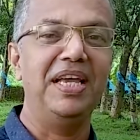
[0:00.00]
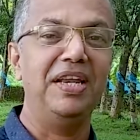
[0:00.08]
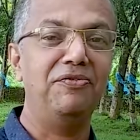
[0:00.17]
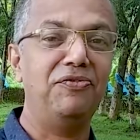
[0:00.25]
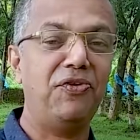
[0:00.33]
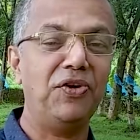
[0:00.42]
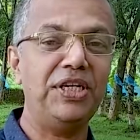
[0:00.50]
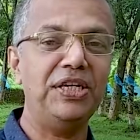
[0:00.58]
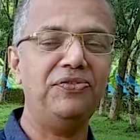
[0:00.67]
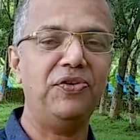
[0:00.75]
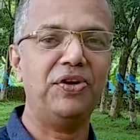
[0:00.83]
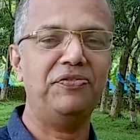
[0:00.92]
and
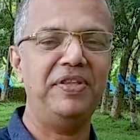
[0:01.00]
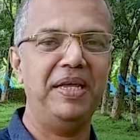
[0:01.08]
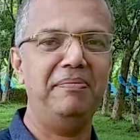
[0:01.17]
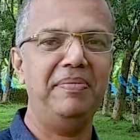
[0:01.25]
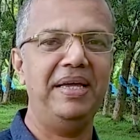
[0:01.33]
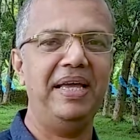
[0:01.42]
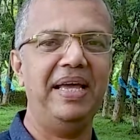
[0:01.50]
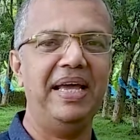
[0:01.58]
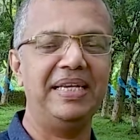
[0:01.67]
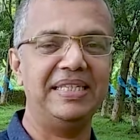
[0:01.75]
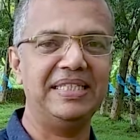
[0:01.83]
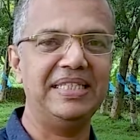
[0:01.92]
44 of them
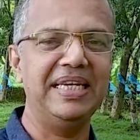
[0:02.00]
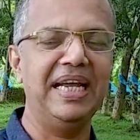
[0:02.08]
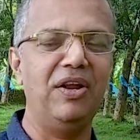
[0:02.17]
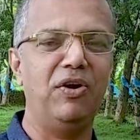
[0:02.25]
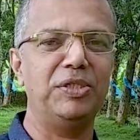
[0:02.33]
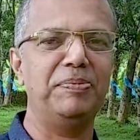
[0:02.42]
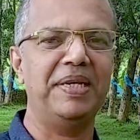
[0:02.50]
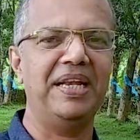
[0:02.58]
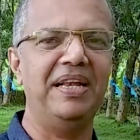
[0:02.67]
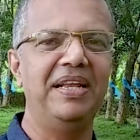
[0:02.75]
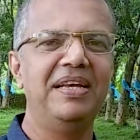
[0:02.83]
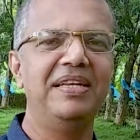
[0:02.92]
at a single
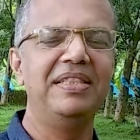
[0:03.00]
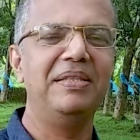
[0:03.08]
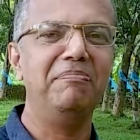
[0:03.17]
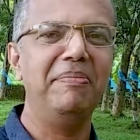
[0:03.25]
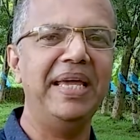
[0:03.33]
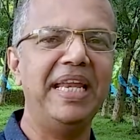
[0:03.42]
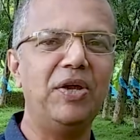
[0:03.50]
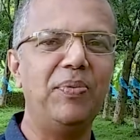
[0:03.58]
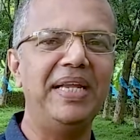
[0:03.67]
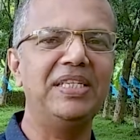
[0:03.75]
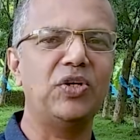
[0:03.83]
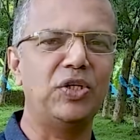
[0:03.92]
hospital, the Mary
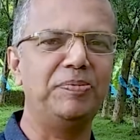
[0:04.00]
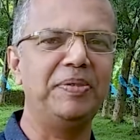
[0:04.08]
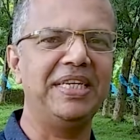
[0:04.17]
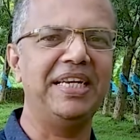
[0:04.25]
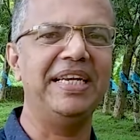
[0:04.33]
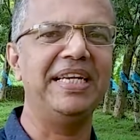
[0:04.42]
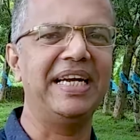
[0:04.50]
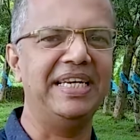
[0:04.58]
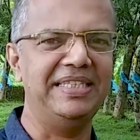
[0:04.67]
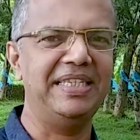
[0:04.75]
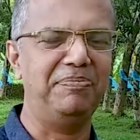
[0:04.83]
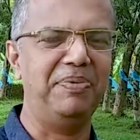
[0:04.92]
Queen's Hospital in
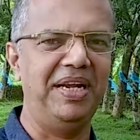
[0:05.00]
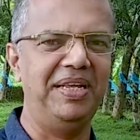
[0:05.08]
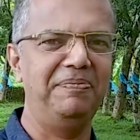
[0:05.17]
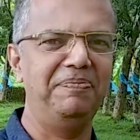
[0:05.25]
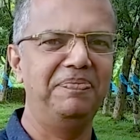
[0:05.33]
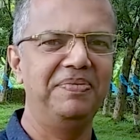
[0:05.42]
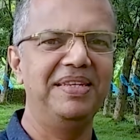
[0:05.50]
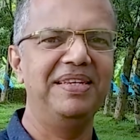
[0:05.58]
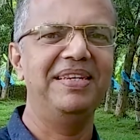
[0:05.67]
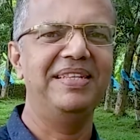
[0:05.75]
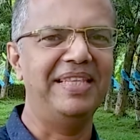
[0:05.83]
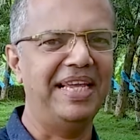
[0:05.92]
Kanjirapalli.
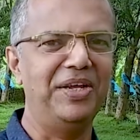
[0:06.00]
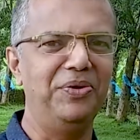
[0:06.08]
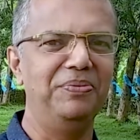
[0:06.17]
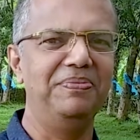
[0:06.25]
Thank you.